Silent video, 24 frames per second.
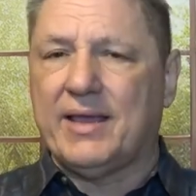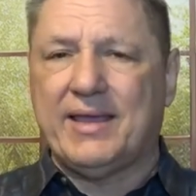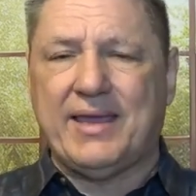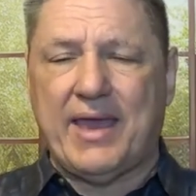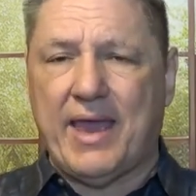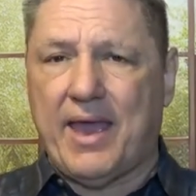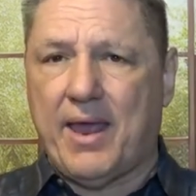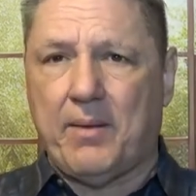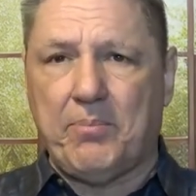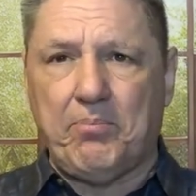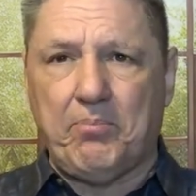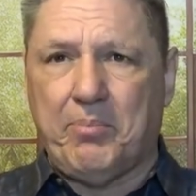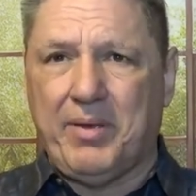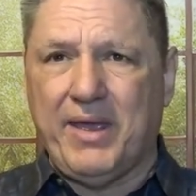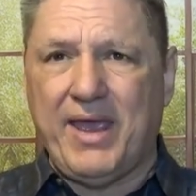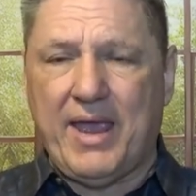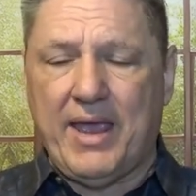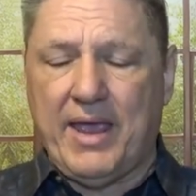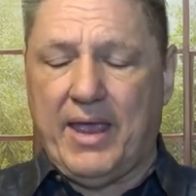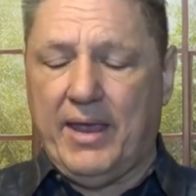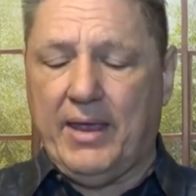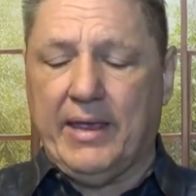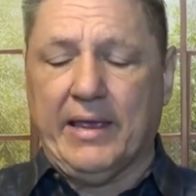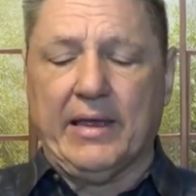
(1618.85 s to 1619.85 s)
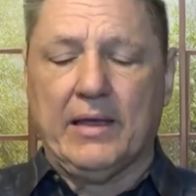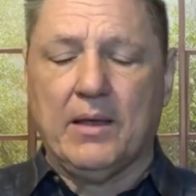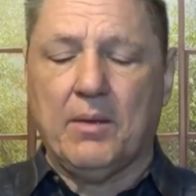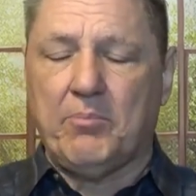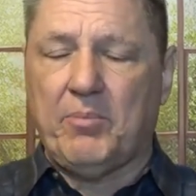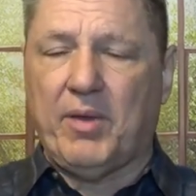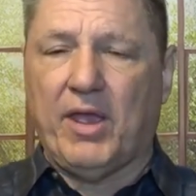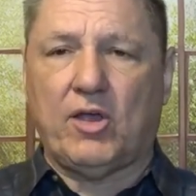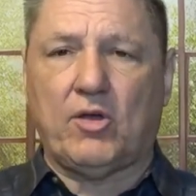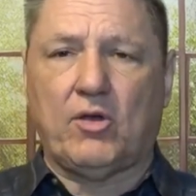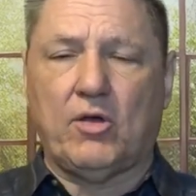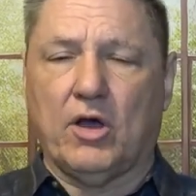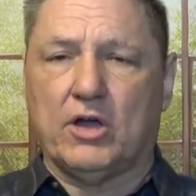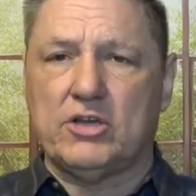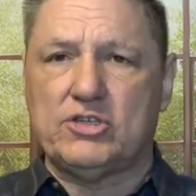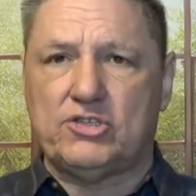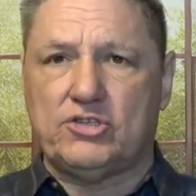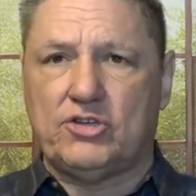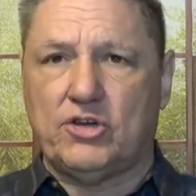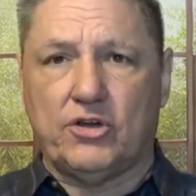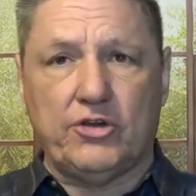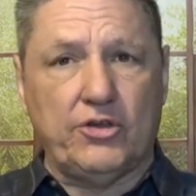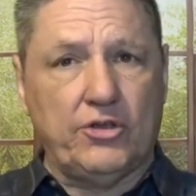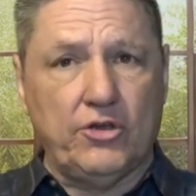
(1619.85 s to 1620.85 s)
Can't be.
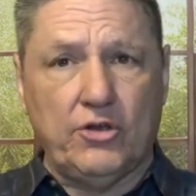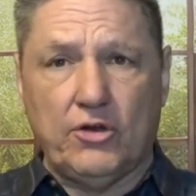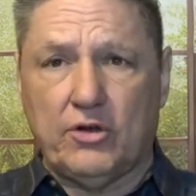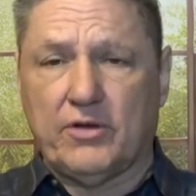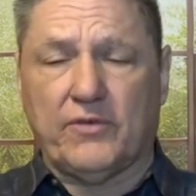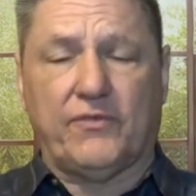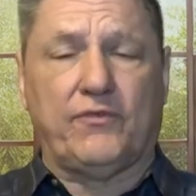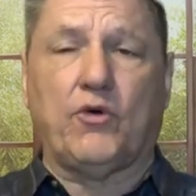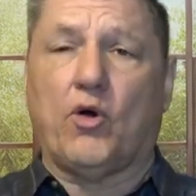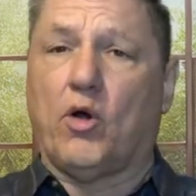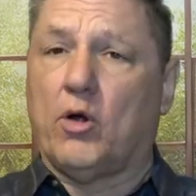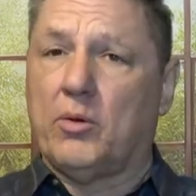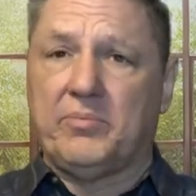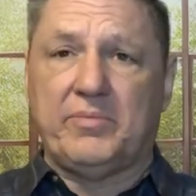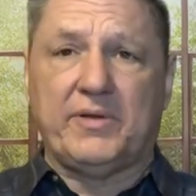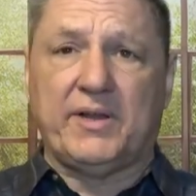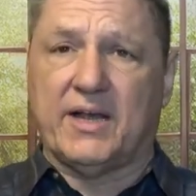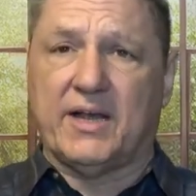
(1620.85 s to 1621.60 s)
Because your uniform